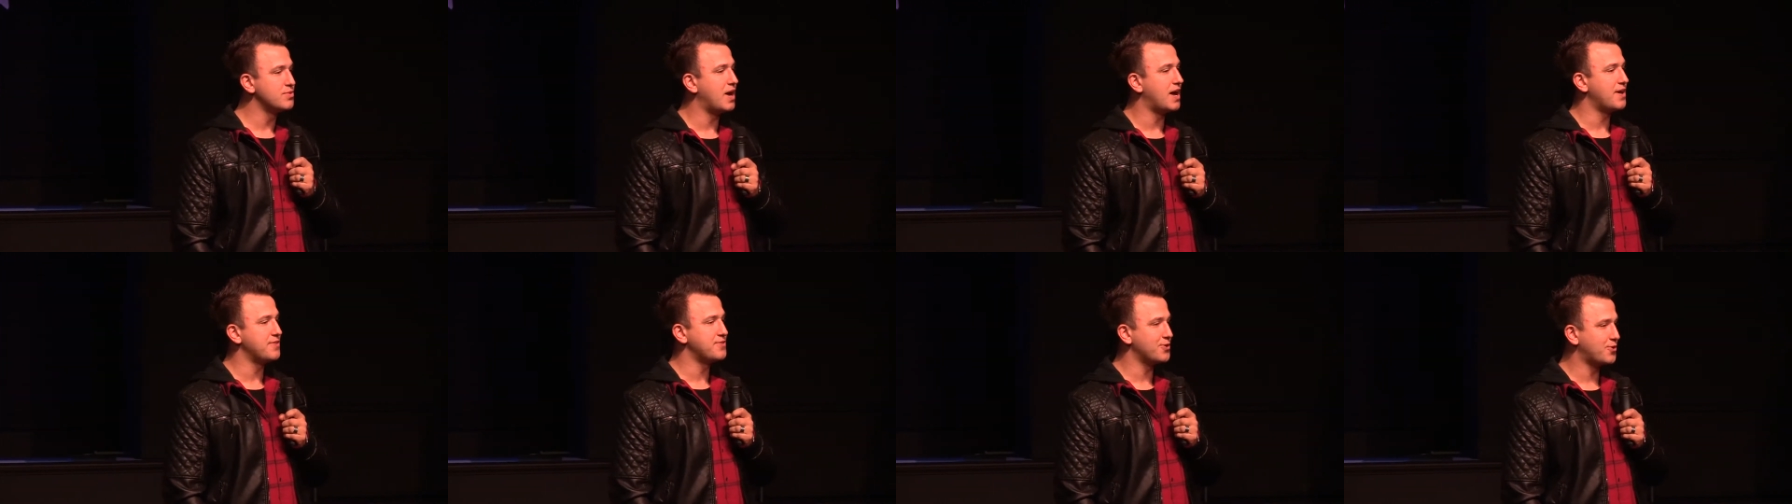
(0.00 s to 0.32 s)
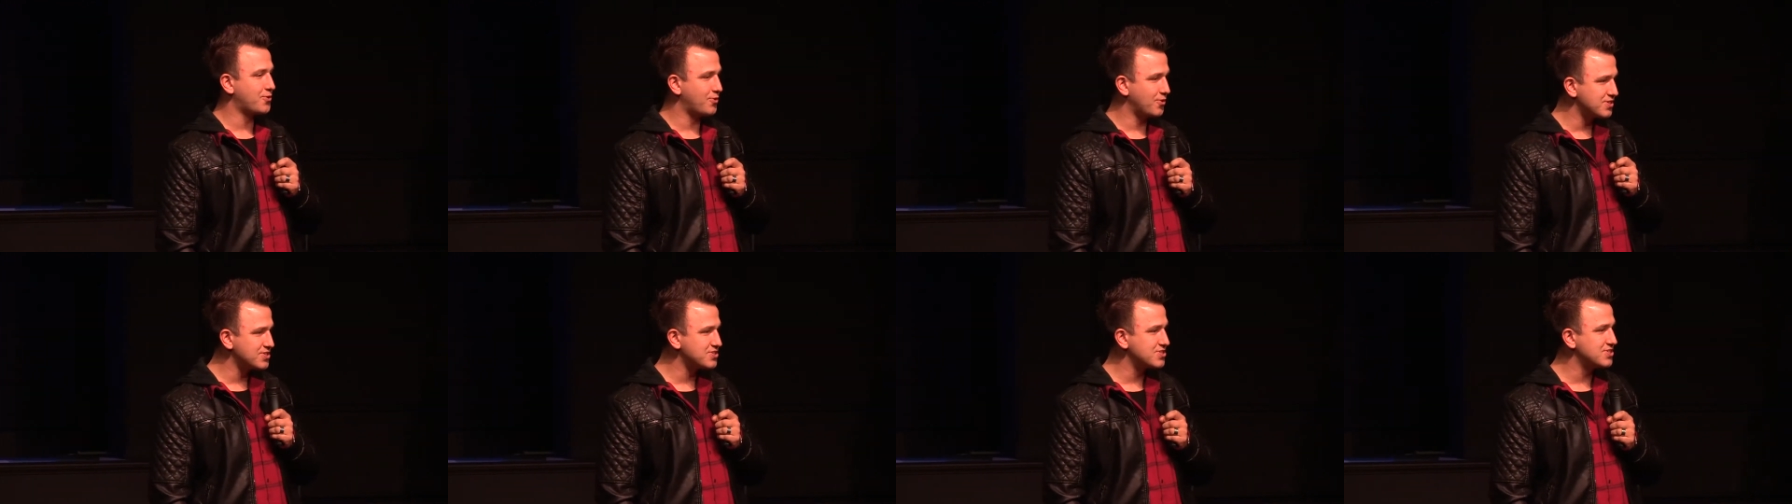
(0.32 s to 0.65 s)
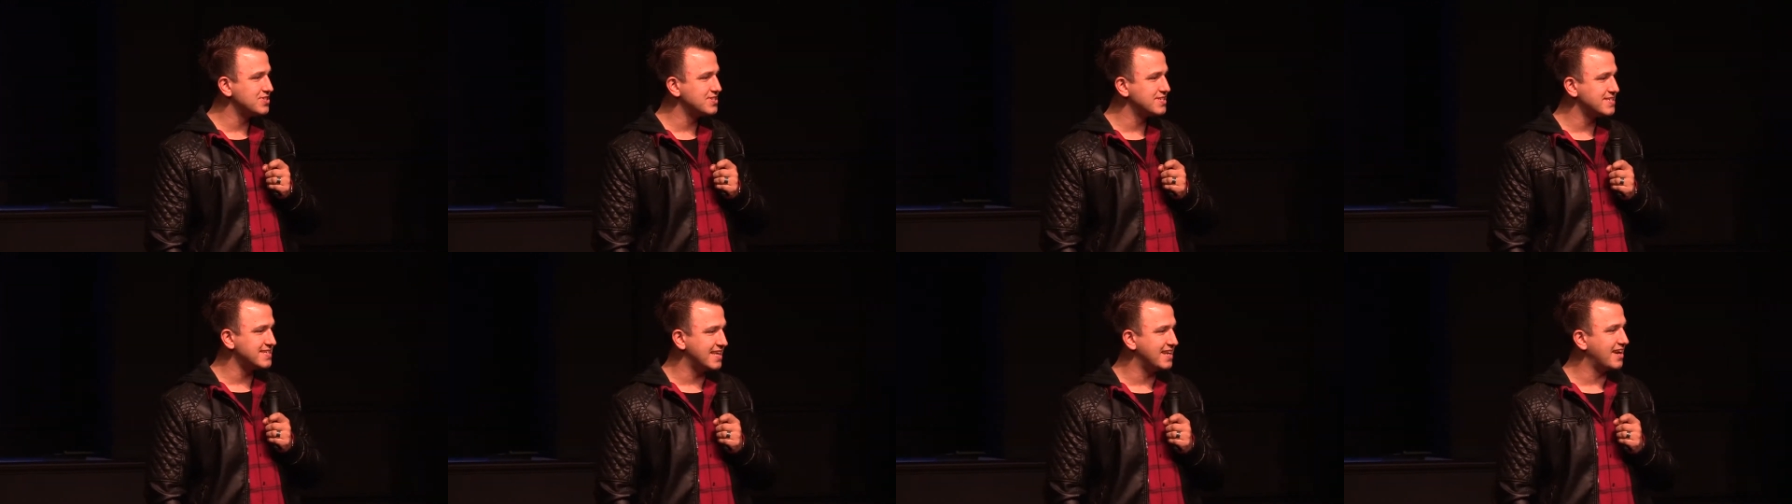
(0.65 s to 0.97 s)
other
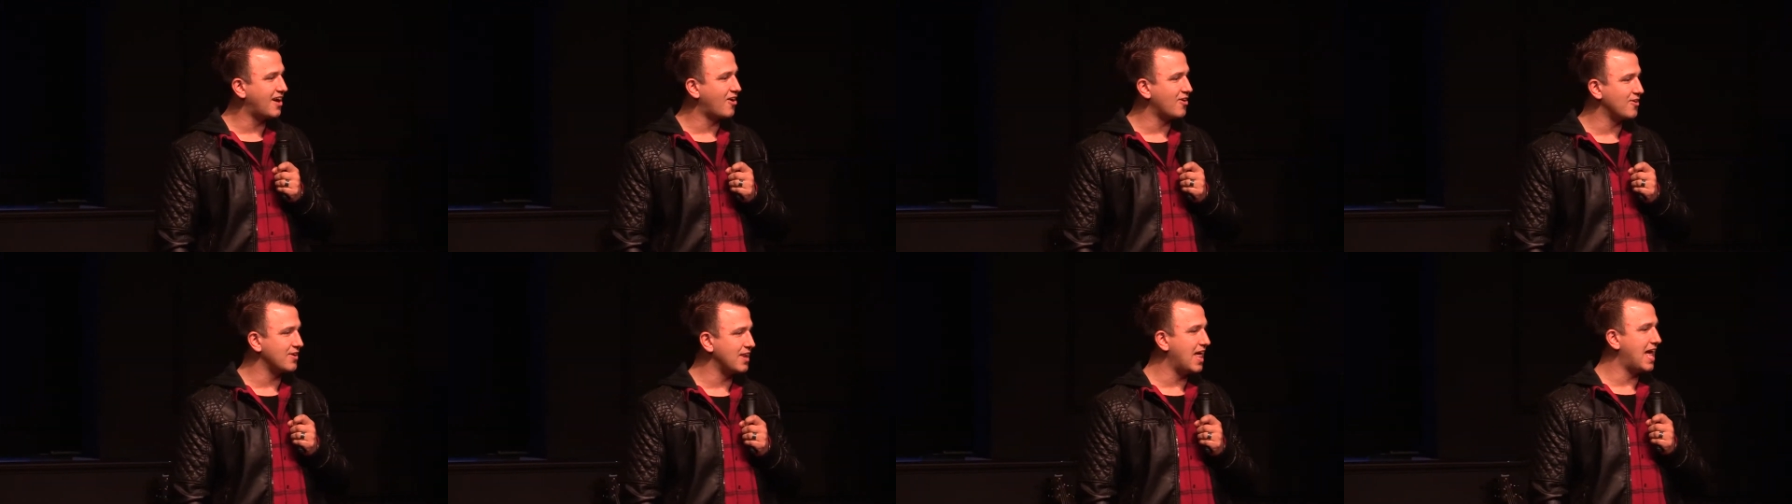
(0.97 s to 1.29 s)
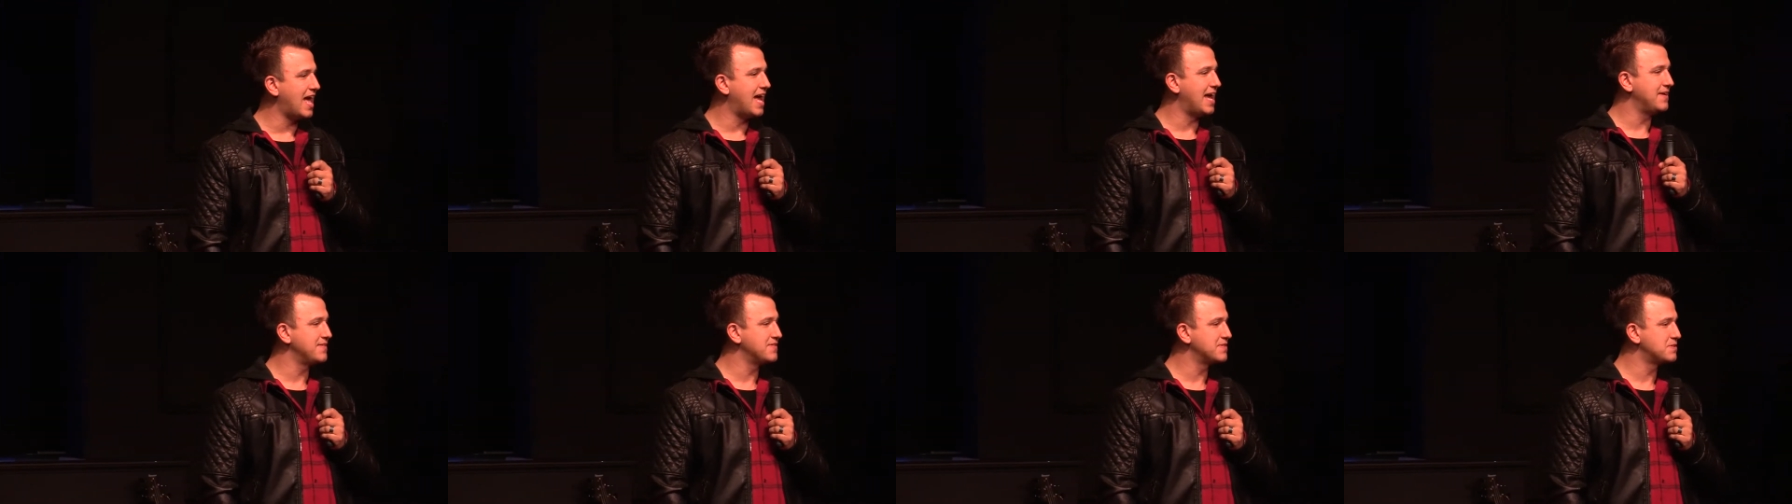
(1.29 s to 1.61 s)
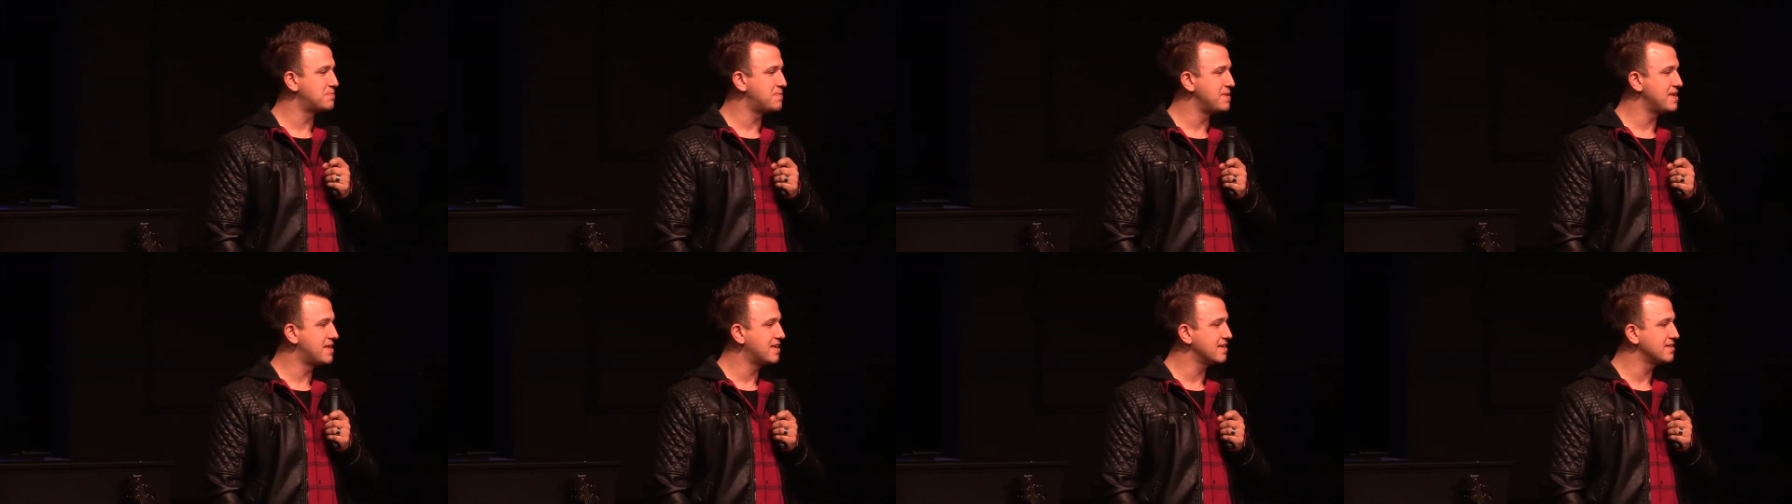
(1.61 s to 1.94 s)
Christians in our lives
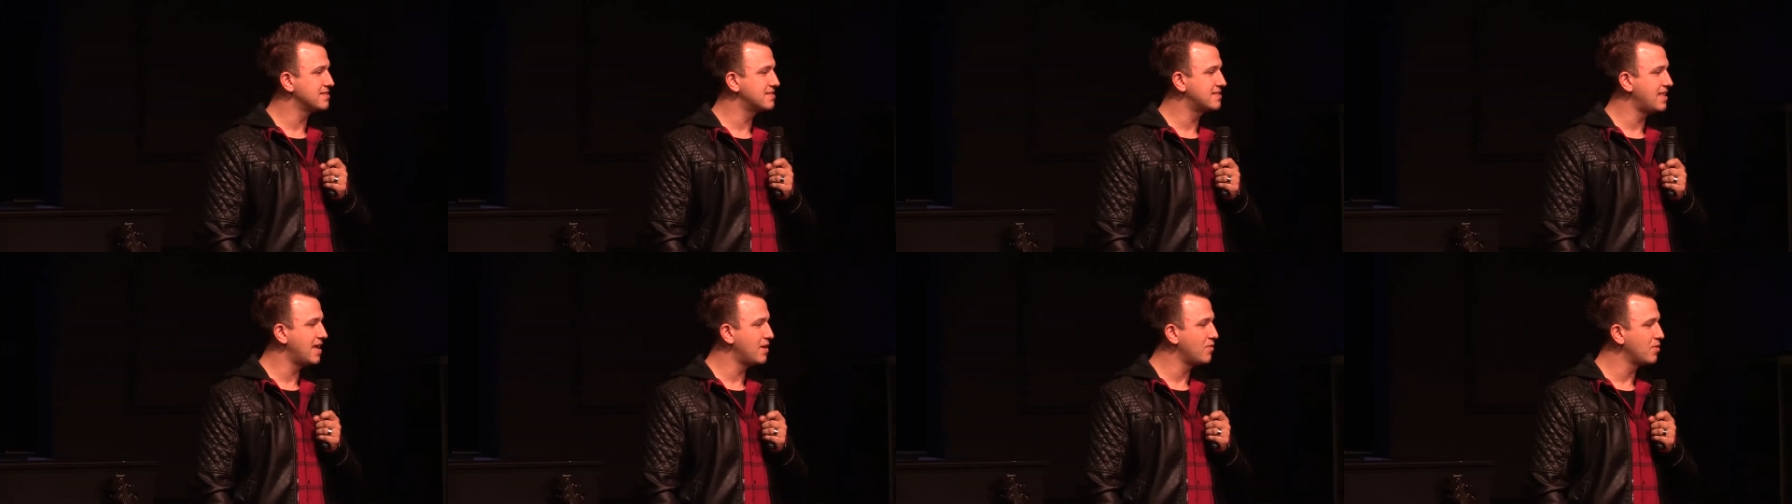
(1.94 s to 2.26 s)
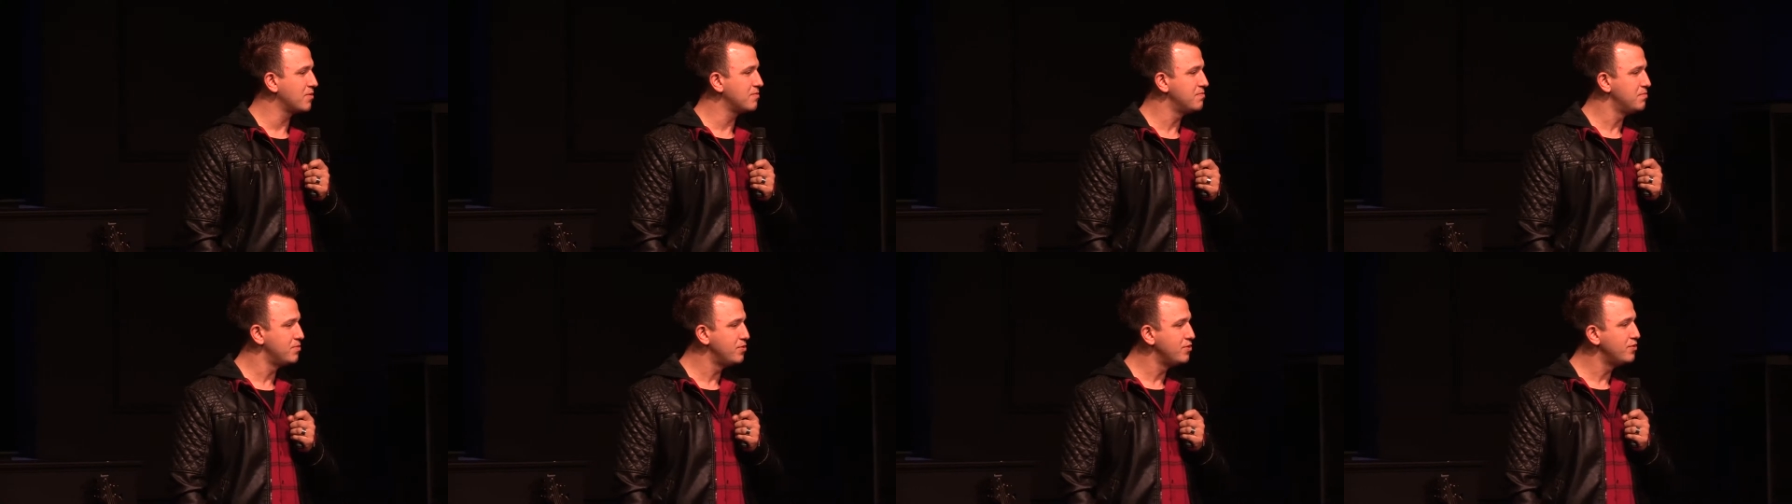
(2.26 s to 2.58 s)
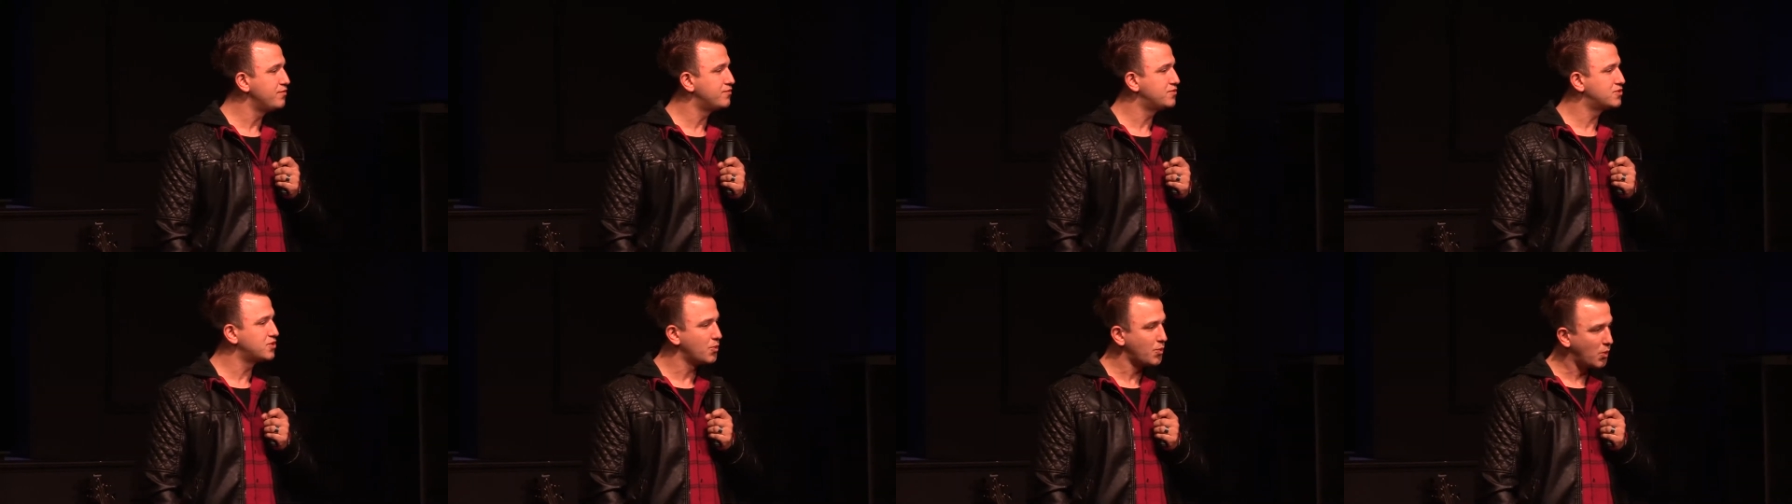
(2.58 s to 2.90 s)
because they were
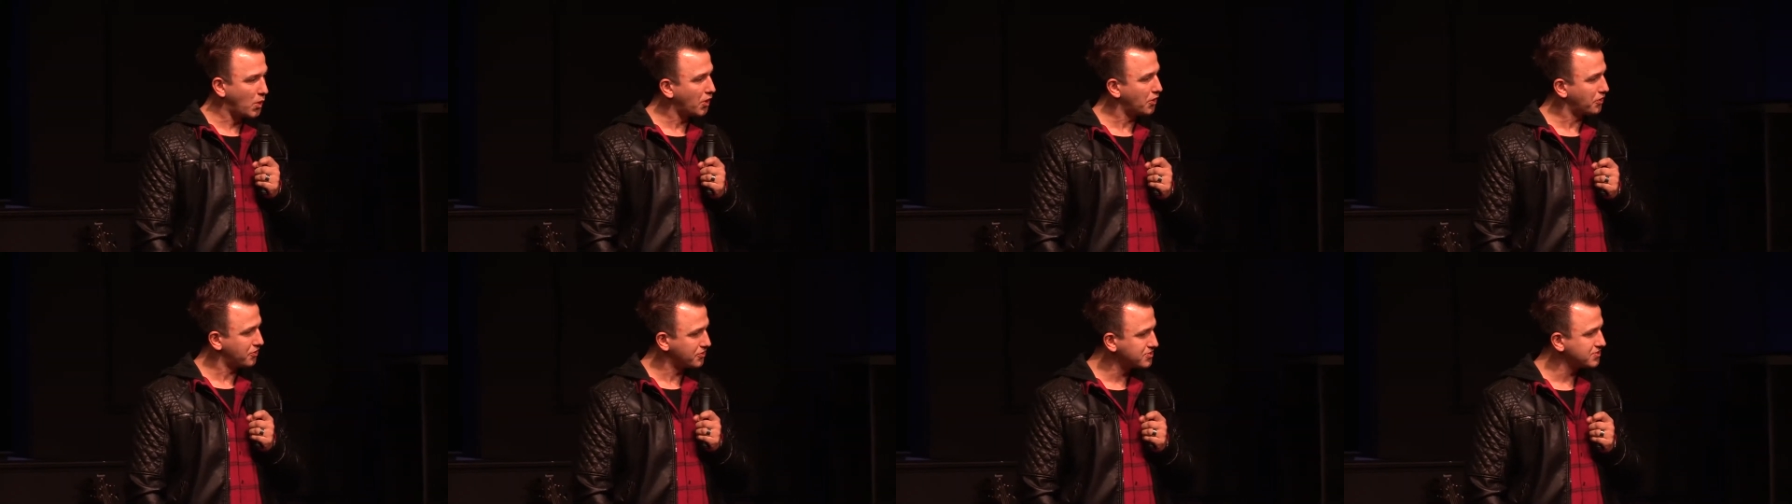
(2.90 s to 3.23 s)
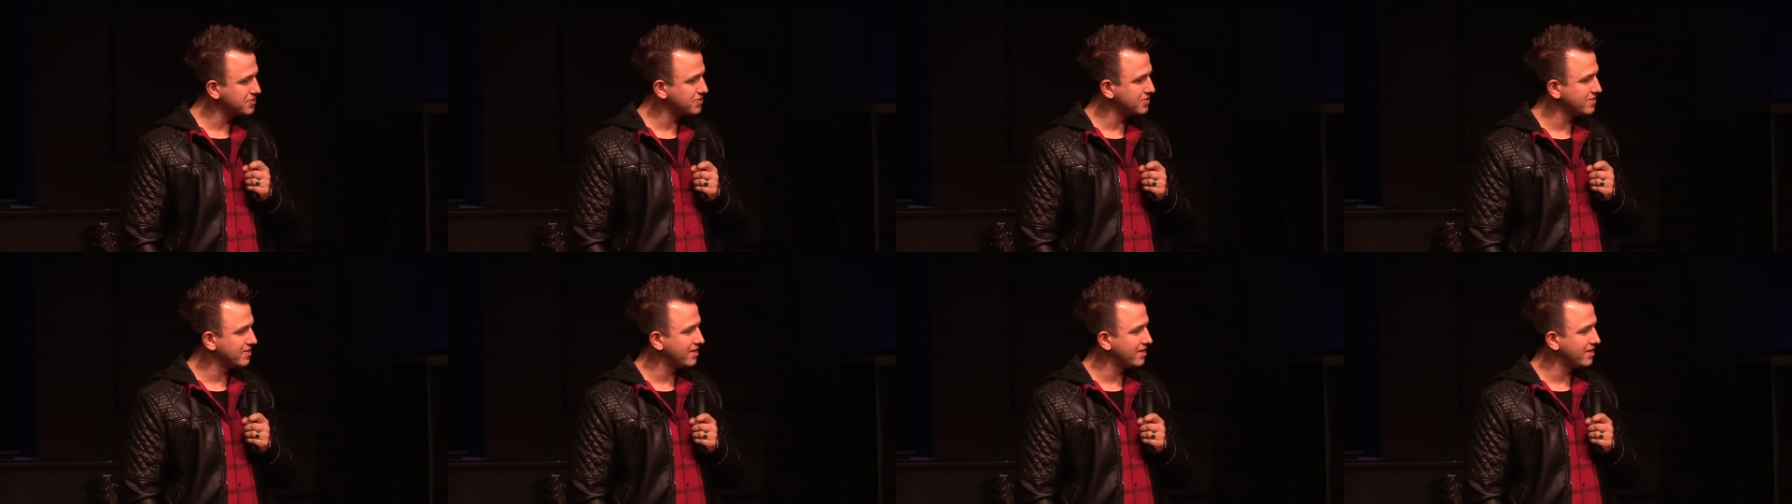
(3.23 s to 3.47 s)
moved to works.